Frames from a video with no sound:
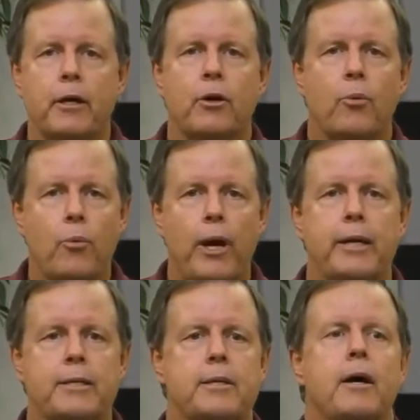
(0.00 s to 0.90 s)

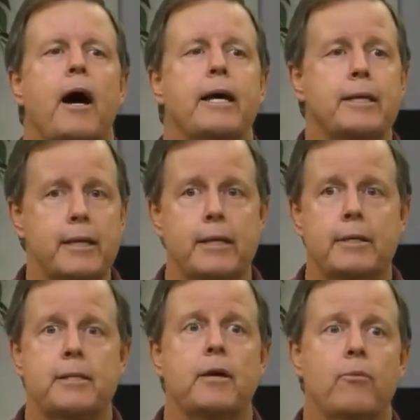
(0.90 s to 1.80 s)
correct
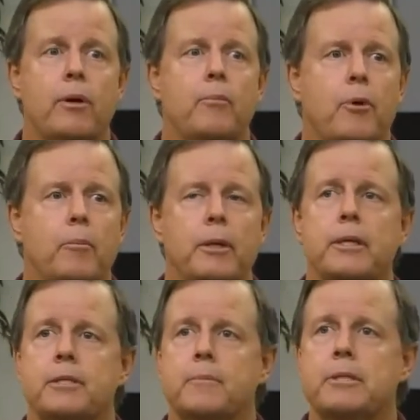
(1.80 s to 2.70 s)
ideas of what
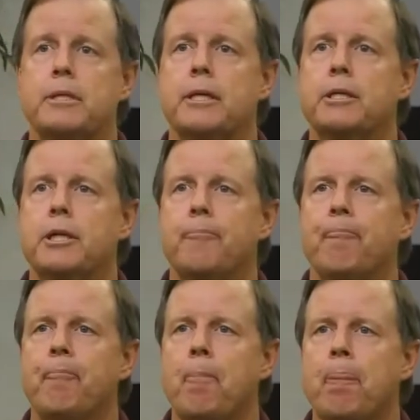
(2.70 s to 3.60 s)
Mormonism is teaching.
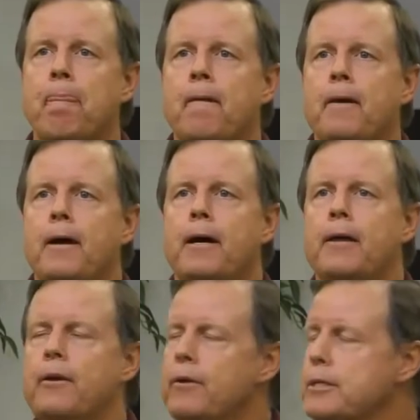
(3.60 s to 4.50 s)

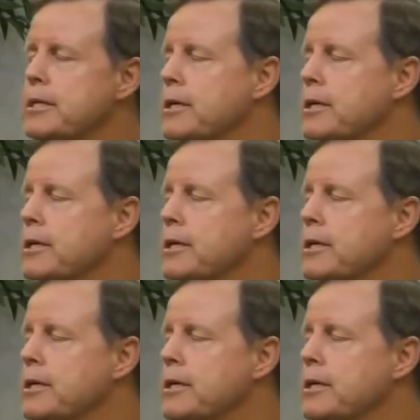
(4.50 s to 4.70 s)
There is a